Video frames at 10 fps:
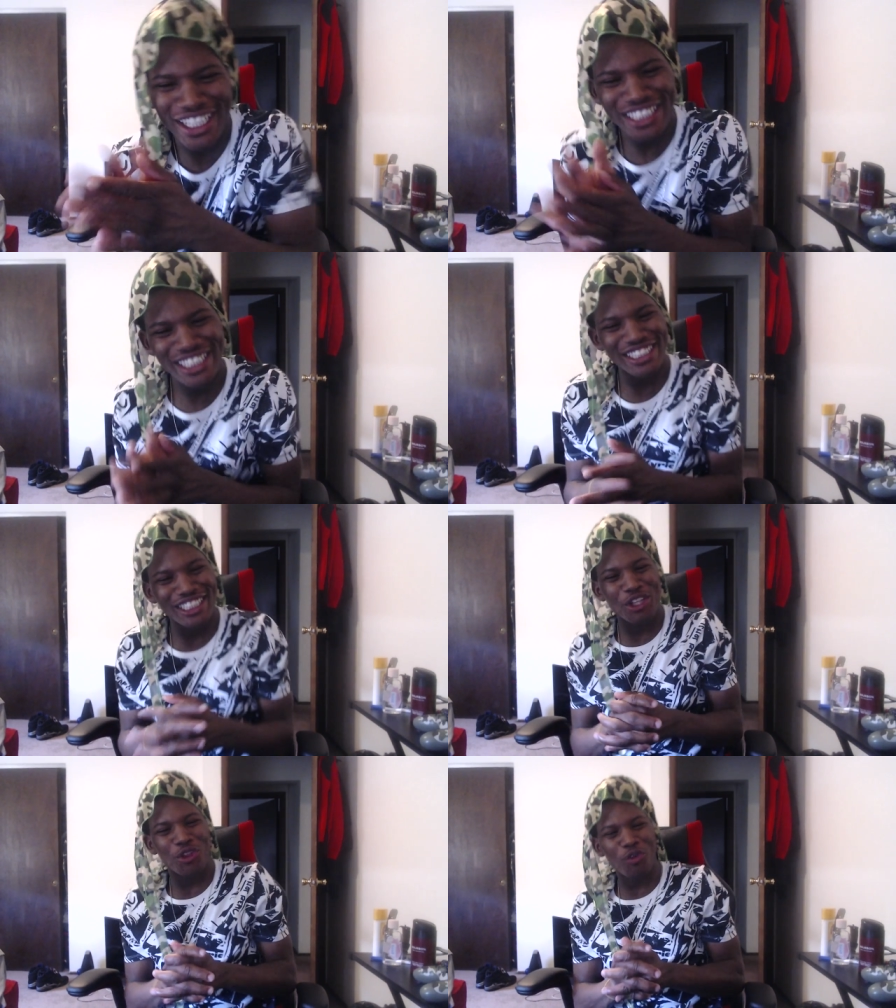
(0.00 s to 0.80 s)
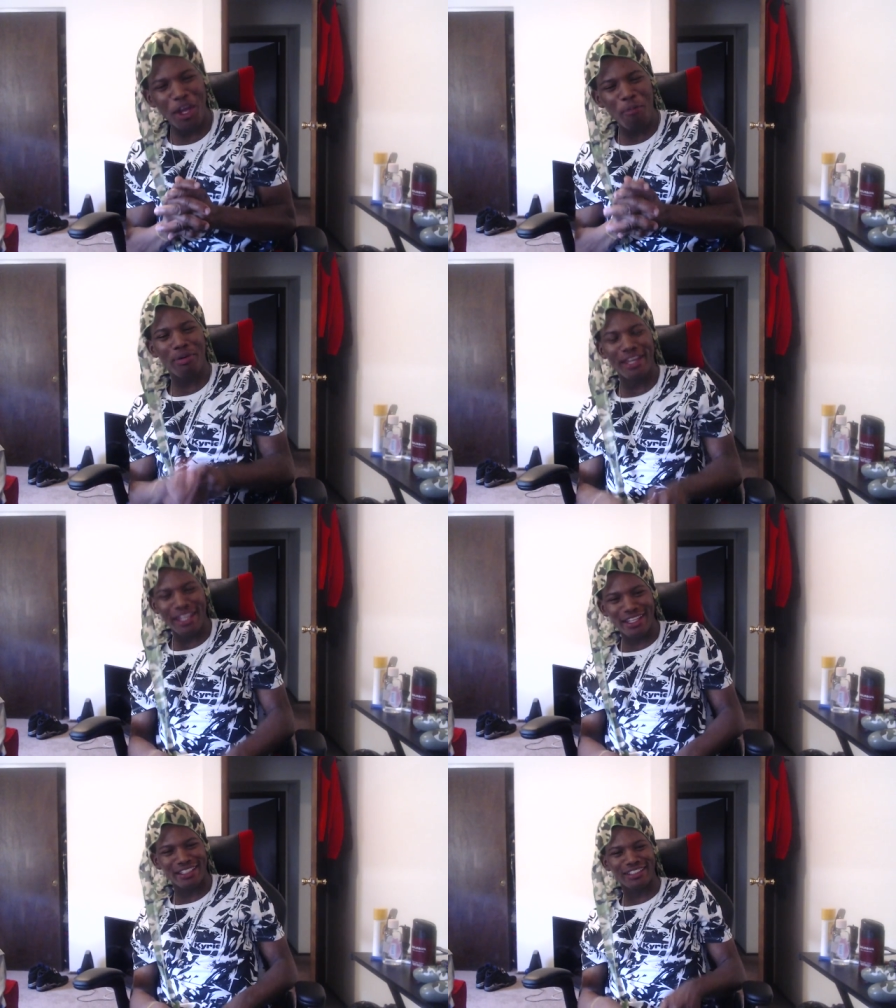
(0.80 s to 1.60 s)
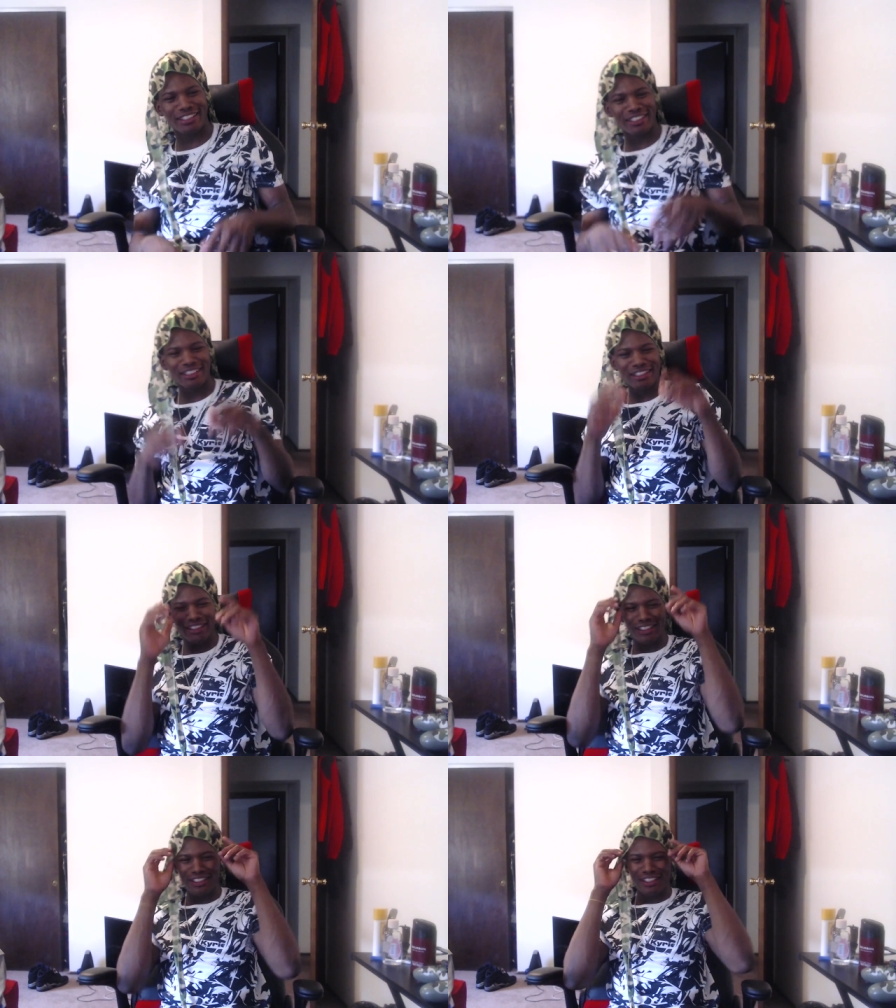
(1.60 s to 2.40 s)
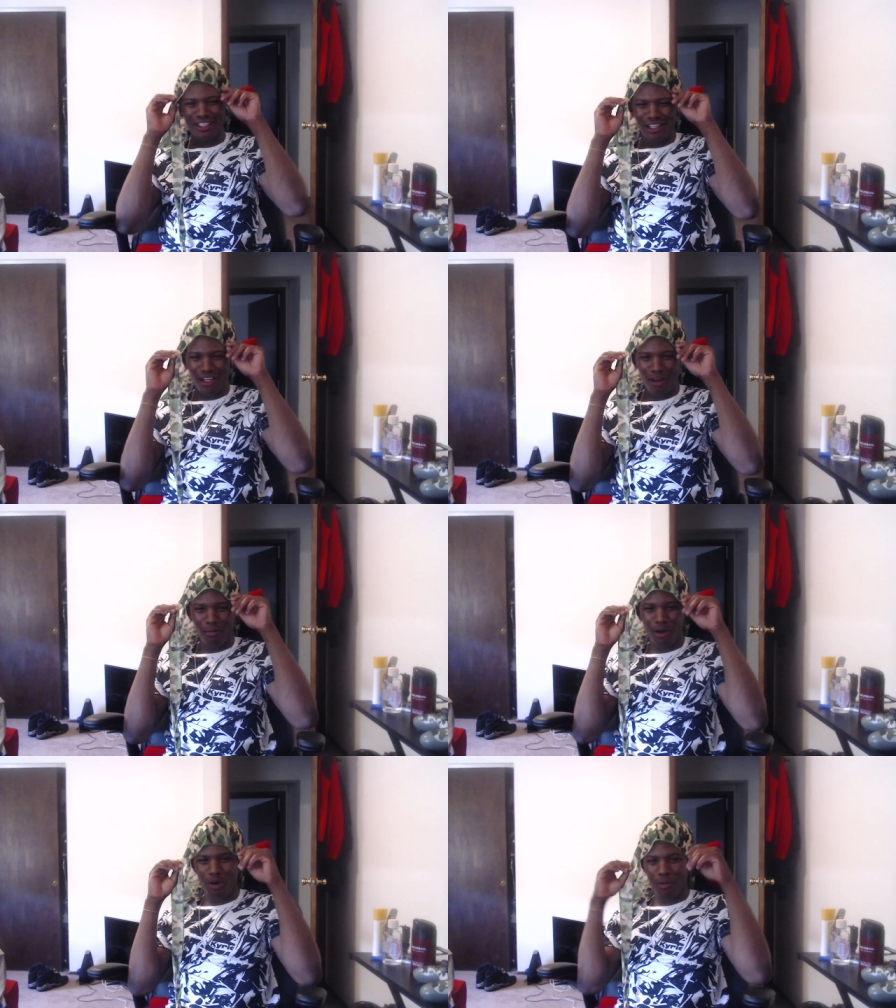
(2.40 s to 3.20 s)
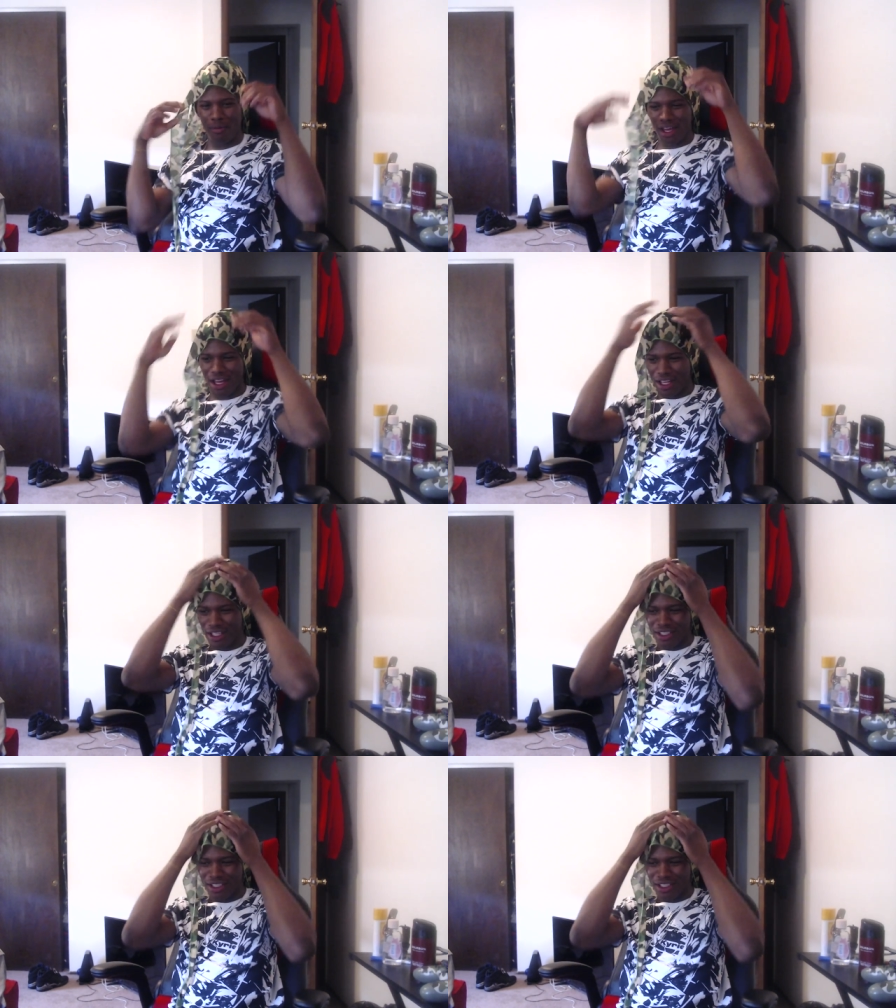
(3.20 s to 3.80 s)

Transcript: This is a three-peat. Come on, man.